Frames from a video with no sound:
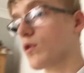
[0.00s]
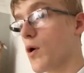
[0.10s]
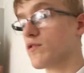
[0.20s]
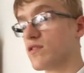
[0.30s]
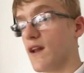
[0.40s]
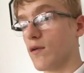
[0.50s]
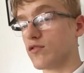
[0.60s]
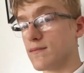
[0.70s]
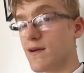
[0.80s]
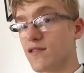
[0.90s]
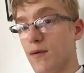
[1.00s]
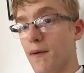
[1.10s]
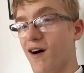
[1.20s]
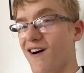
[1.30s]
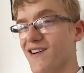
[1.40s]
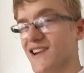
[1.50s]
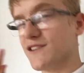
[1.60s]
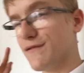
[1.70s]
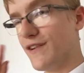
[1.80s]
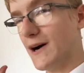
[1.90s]
go to sit down to Maysbrook Park and I
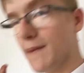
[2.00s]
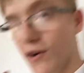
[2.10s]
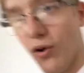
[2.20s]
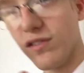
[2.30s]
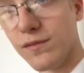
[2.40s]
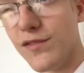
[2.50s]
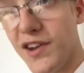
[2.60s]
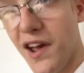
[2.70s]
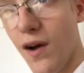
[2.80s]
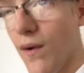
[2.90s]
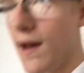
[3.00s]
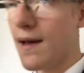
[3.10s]
just film an awesome video.